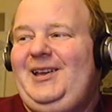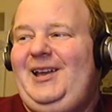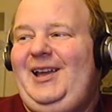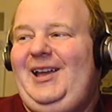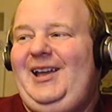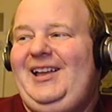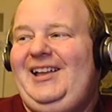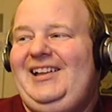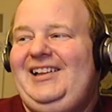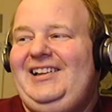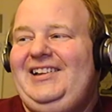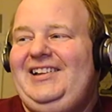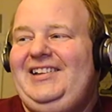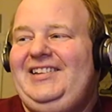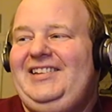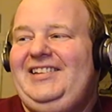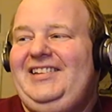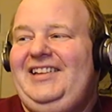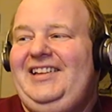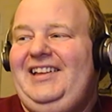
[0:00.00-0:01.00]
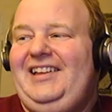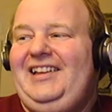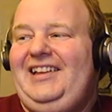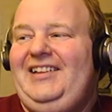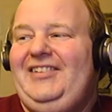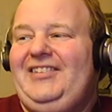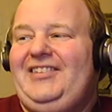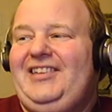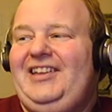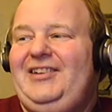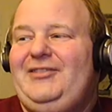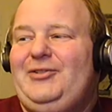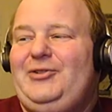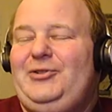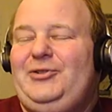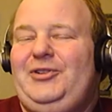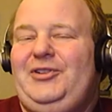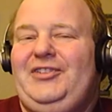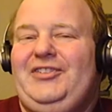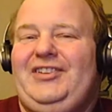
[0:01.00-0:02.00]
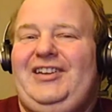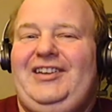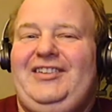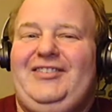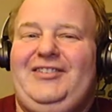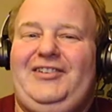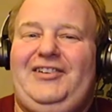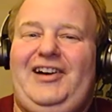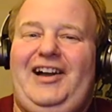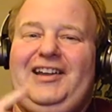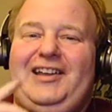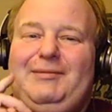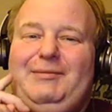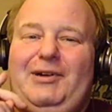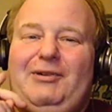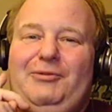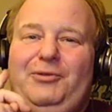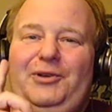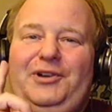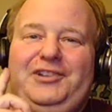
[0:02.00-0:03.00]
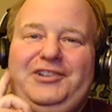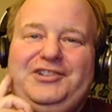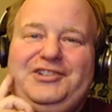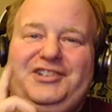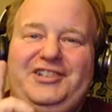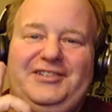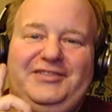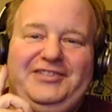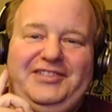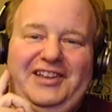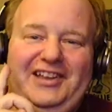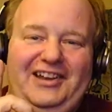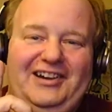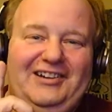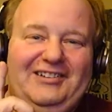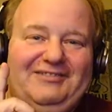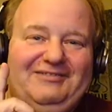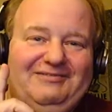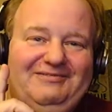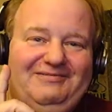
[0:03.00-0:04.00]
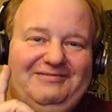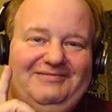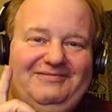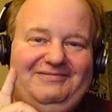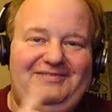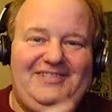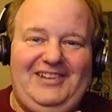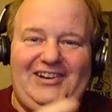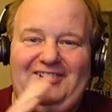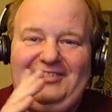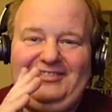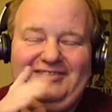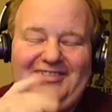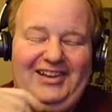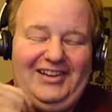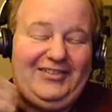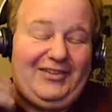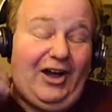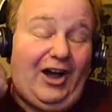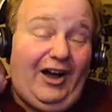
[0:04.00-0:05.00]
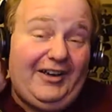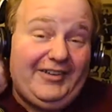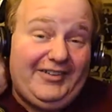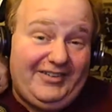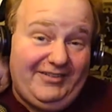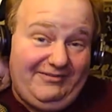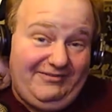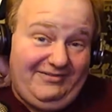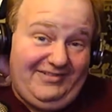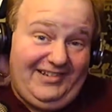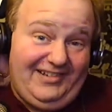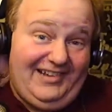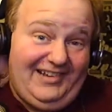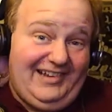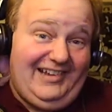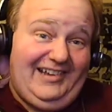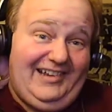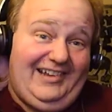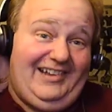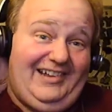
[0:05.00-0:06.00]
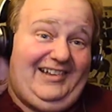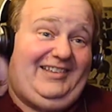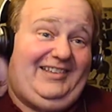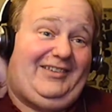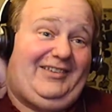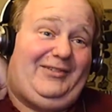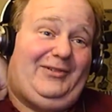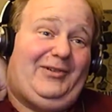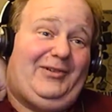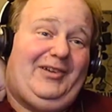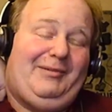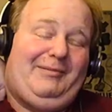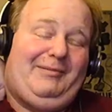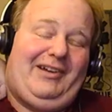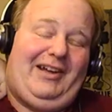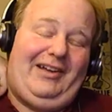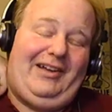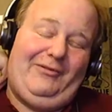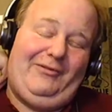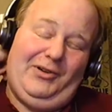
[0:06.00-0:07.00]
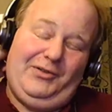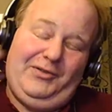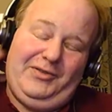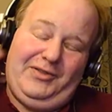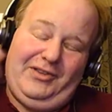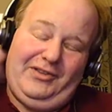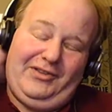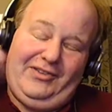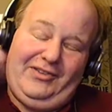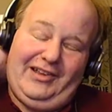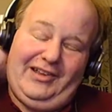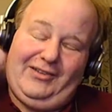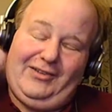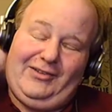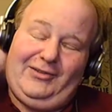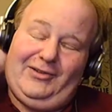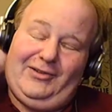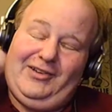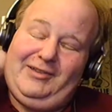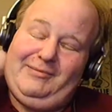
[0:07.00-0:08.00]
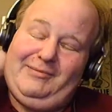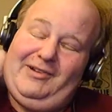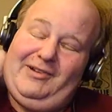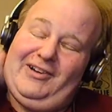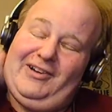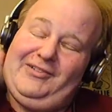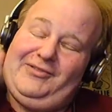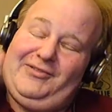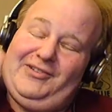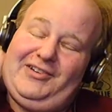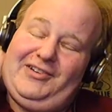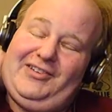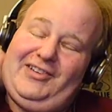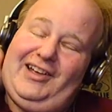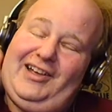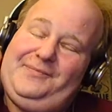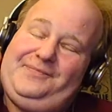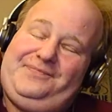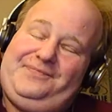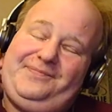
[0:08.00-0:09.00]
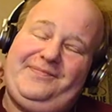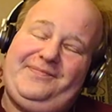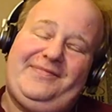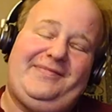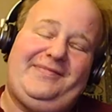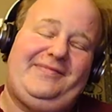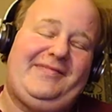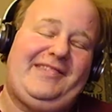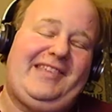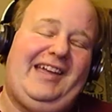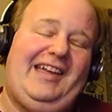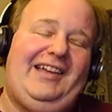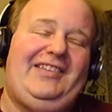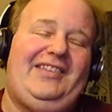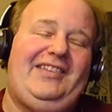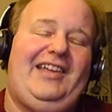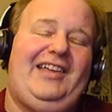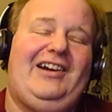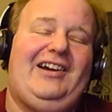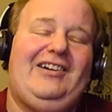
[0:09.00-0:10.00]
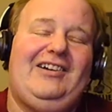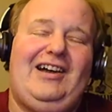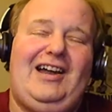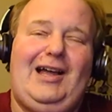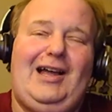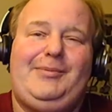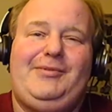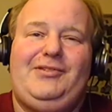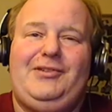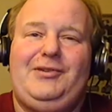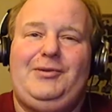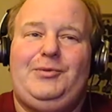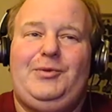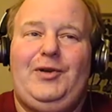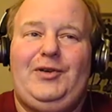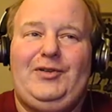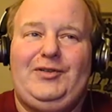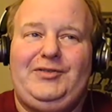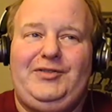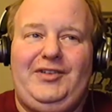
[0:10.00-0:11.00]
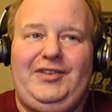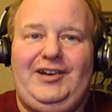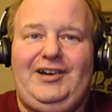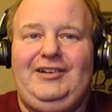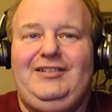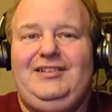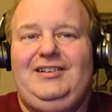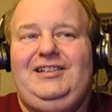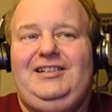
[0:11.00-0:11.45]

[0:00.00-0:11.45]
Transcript: And it's kind of cool is that, so I get my one shift a year, and it's awesome. The store that I work with at the store that my wife works at, and they are absolutely wonderful there.